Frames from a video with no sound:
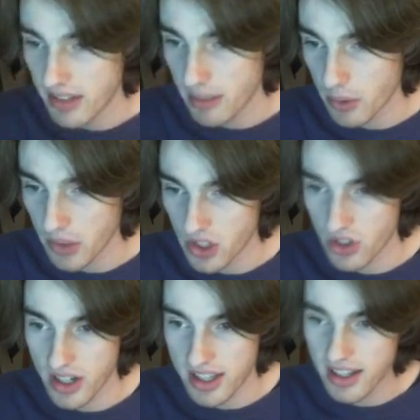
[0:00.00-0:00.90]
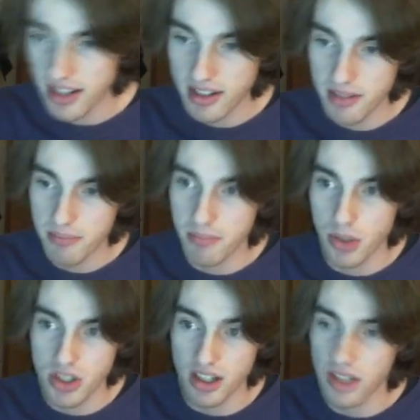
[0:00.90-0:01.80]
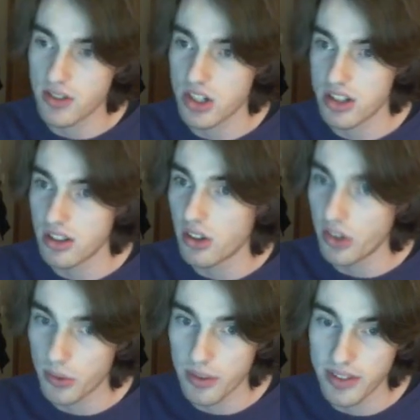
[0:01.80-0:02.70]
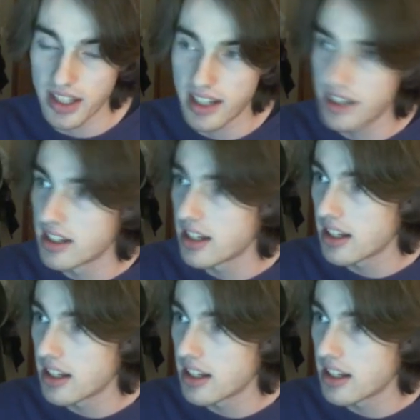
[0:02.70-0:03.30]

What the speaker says: I'm not really sure. I think most of the coverage is along the river there.